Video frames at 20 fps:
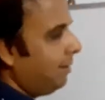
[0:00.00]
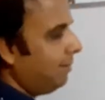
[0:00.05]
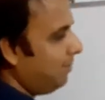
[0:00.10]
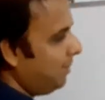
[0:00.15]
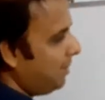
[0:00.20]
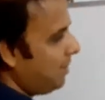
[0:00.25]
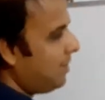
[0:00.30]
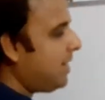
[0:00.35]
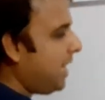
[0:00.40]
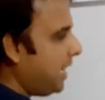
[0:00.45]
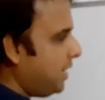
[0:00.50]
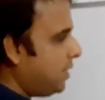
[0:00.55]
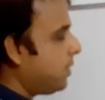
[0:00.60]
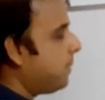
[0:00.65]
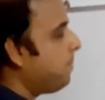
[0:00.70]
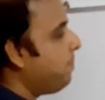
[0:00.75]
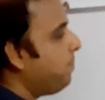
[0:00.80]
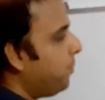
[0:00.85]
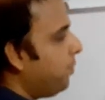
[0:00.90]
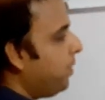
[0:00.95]
stage,
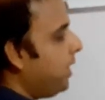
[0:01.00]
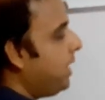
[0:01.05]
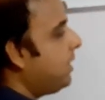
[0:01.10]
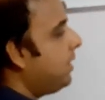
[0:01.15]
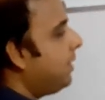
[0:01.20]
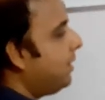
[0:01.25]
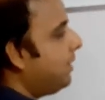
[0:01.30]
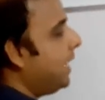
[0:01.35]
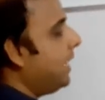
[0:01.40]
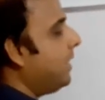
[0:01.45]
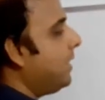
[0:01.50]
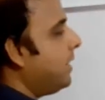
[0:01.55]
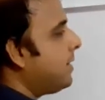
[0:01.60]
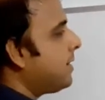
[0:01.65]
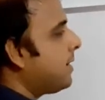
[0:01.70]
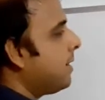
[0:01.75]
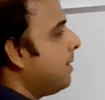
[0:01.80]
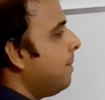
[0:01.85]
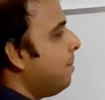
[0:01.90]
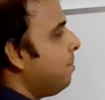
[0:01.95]
right? That
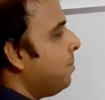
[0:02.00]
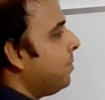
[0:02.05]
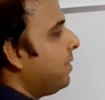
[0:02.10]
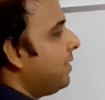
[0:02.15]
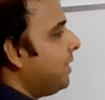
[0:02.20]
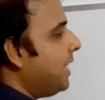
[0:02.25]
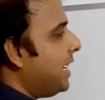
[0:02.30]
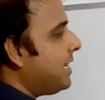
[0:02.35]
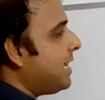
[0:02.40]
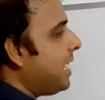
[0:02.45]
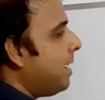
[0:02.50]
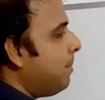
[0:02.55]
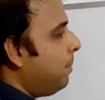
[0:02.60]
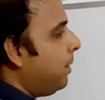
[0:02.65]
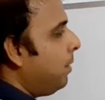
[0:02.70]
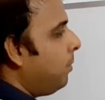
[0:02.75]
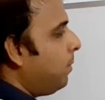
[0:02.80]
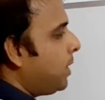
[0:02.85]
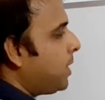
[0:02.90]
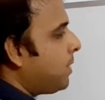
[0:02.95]
is, the example
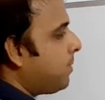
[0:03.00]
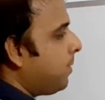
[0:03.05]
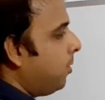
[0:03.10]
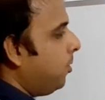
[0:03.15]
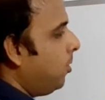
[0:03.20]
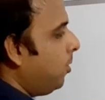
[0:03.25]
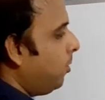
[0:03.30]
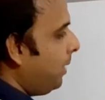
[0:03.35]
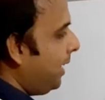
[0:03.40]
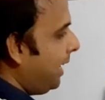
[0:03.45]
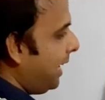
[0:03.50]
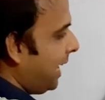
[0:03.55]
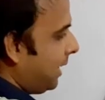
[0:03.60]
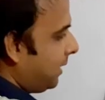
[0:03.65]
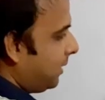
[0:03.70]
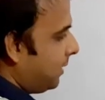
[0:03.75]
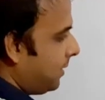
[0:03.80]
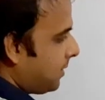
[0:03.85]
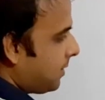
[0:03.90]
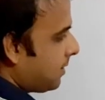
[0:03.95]
was found to be like
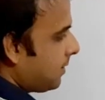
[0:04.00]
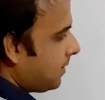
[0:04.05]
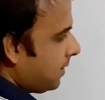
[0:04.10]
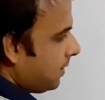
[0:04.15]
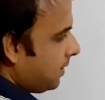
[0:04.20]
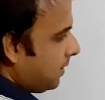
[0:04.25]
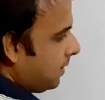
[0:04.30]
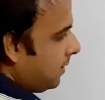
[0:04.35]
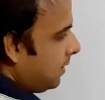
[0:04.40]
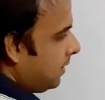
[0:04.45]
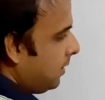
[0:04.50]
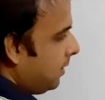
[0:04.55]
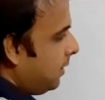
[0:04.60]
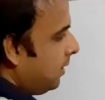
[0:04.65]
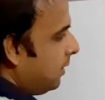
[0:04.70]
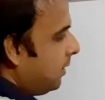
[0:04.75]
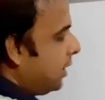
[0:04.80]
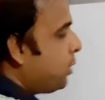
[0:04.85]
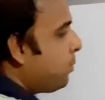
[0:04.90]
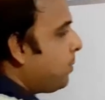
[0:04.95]
this.
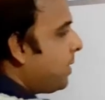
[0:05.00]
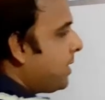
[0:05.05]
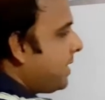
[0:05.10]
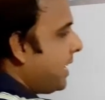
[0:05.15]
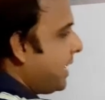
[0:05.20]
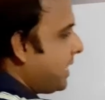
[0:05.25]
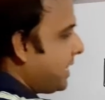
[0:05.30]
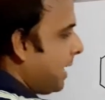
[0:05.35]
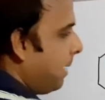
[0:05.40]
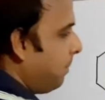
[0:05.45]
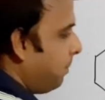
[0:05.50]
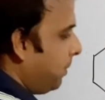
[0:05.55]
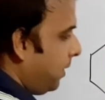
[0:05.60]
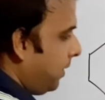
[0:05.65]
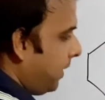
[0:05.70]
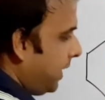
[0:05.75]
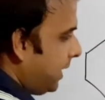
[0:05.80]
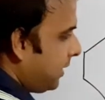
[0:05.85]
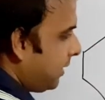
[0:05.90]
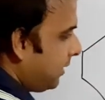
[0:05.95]
This was the example,
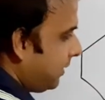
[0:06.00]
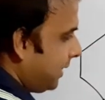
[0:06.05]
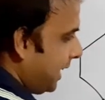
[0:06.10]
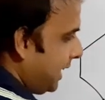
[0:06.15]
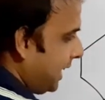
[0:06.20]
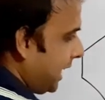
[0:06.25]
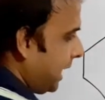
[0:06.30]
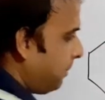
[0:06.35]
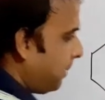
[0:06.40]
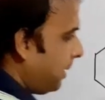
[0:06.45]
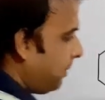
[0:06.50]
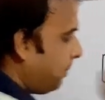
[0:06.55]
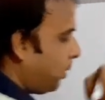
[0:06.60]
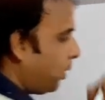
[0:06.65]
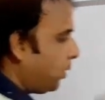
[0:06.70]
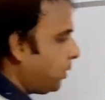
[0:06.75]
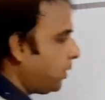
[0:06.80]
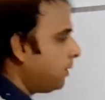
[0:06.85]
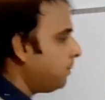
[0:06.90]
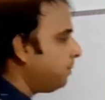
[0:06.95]
right? That time I
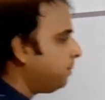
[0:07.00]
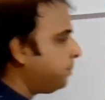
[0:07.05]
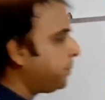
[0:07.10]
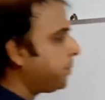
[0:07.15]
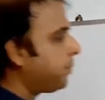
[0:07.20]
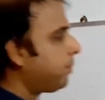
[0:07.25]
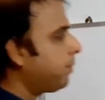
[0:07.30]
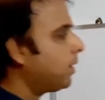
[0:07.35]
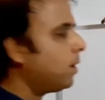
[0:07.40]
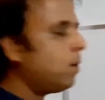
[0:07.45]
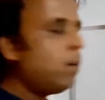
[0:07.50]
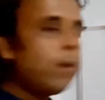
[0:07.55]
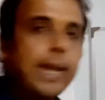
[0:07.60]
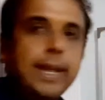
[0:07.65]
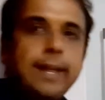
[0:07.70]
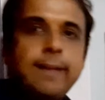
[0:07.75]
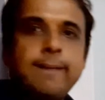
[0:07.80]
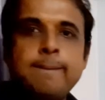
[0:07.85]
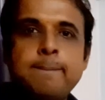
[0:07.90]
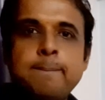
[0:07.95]
brought. Okay.
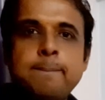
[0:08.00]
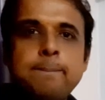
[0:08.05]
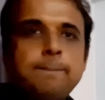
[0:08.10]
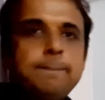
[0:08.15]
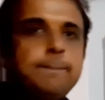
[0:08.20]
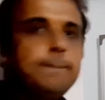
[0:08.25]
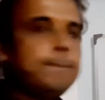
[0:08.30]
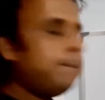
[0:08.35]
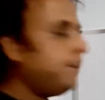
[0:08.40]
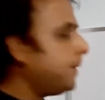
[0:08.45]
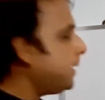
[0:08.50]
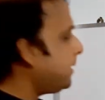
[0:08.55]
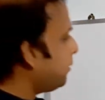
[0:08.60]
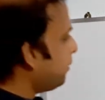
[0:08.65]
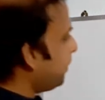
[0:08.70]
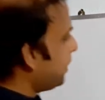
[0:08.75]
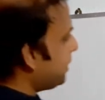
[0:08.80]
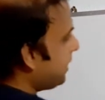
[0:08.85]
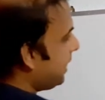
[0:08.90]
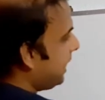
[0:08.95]
This
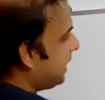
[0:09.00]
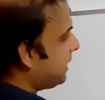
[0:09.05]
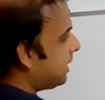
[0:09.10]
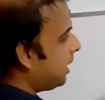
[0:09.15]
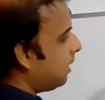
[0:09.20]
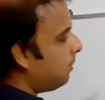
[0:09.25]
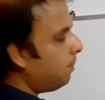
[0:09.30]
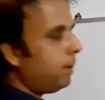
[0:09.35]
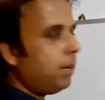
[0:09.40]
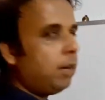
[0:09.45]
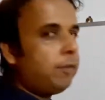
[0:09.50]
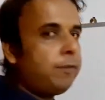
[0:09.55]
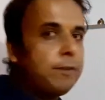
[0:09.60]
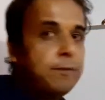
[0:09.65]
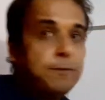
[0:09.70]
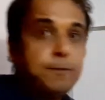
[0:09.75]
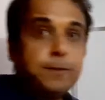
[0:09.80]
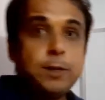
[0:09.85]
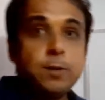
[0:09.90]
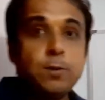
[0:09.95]
was an example of a
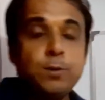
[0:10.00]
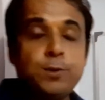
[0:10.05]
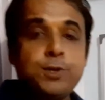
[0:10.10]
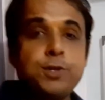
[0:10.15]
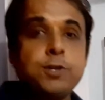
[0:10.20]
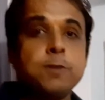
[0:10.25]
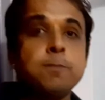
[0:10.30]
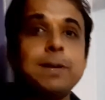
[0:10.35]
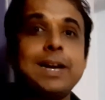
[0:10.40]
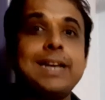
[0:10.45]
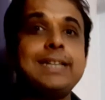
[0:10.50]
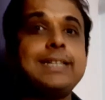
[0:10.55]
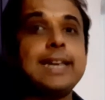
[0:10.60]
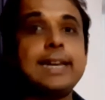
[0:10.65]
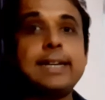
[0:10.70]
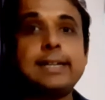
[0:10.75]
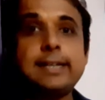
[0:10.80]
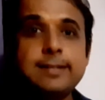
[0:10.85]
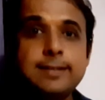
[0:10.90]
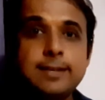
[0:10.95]
fused
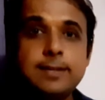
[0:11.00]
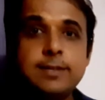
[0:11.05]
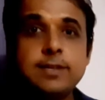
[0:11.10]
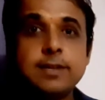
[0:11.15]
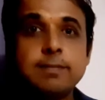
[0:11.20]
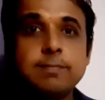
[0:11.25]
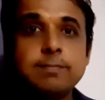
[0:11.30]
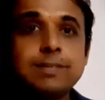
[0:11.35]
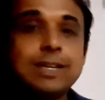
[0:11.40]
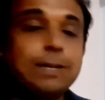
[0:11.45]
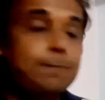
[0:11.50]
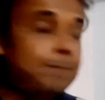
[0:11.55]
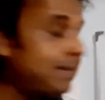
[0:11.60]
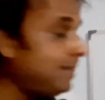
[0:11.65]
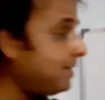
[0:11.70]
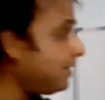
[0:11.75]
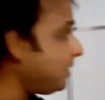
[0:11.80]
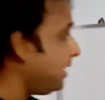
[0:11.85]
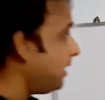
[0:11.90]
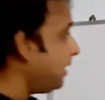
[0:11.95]
bicyclic system. That
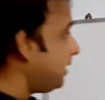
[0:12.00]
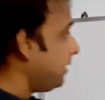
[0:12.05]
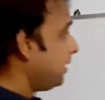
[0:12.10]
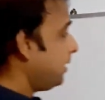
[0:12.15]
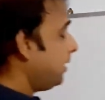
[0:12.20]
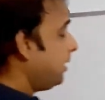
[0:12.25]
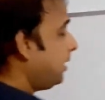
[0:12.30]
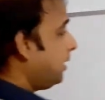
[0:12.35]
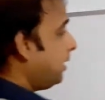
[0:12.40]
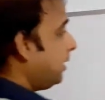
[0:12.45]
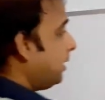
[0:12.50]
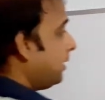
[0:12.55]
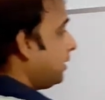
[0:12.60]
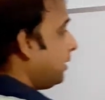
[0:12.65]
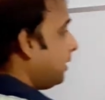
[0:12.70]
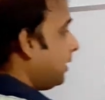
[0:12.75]
means here the